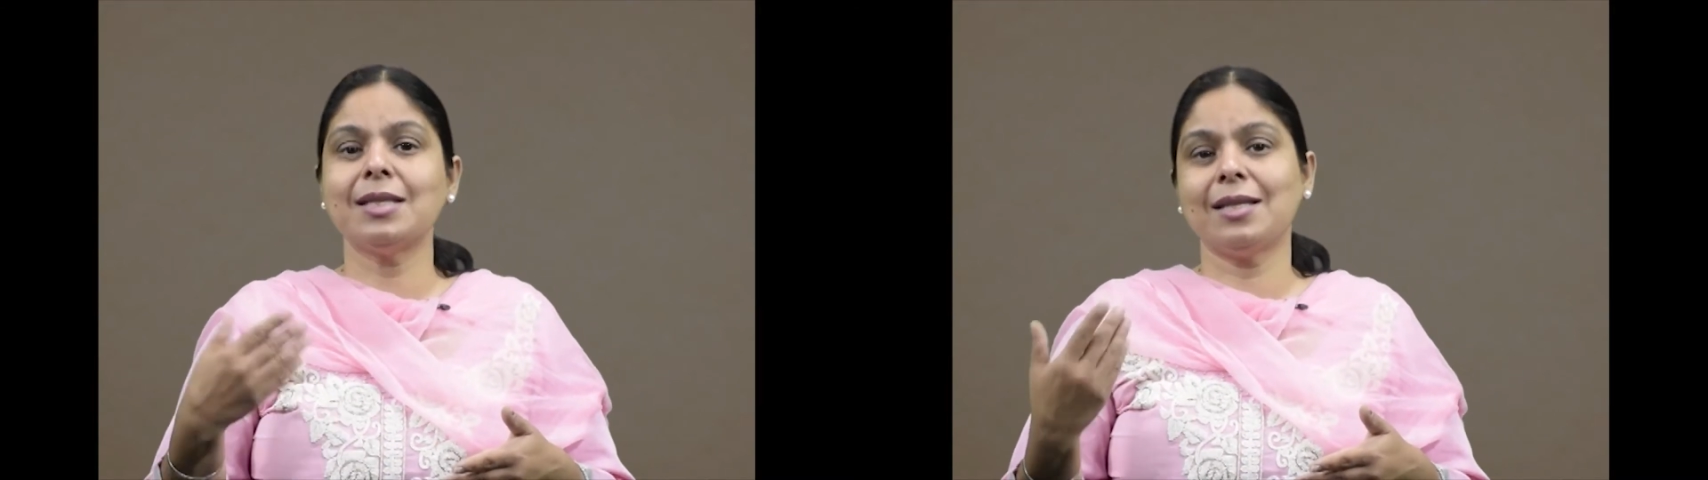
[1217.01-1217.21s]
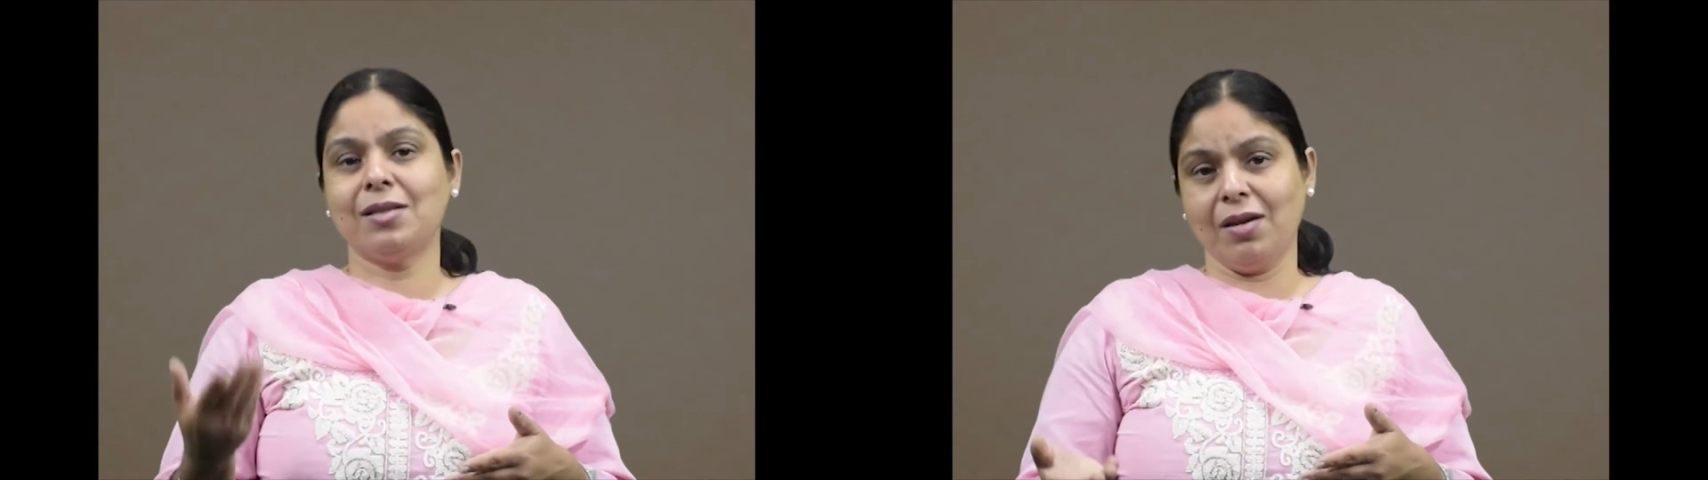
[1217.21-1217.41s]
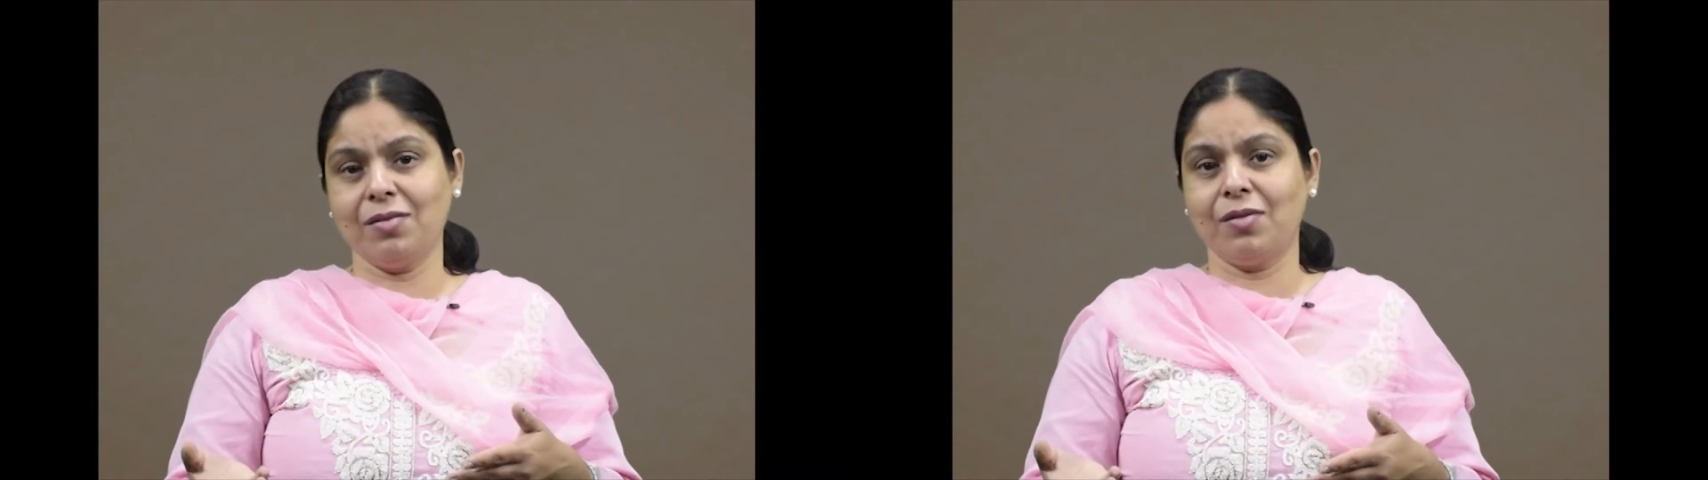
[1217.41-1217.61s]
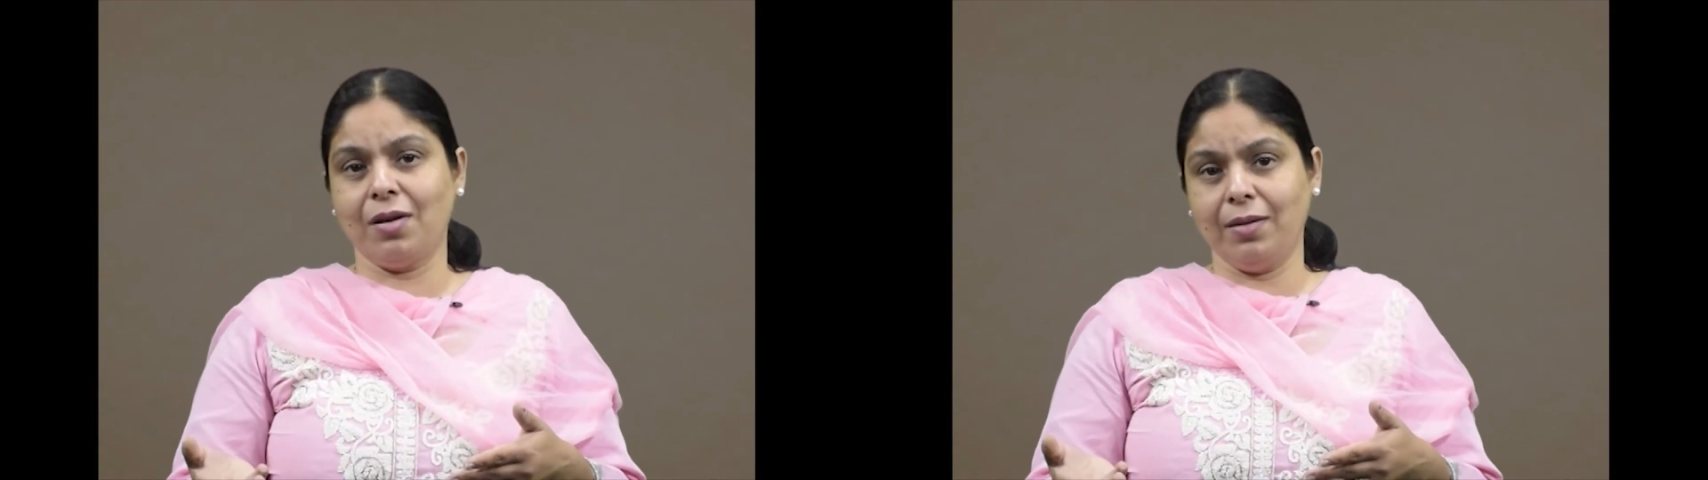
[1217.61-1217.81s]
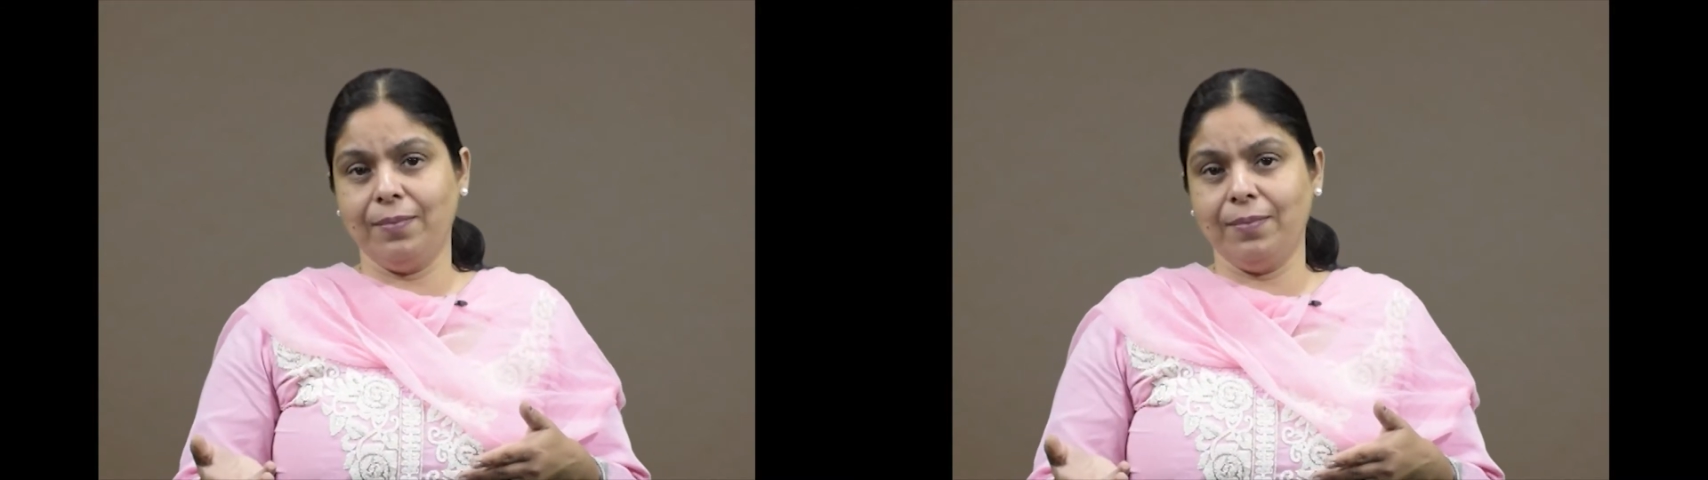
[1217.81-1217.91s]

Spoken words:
etc.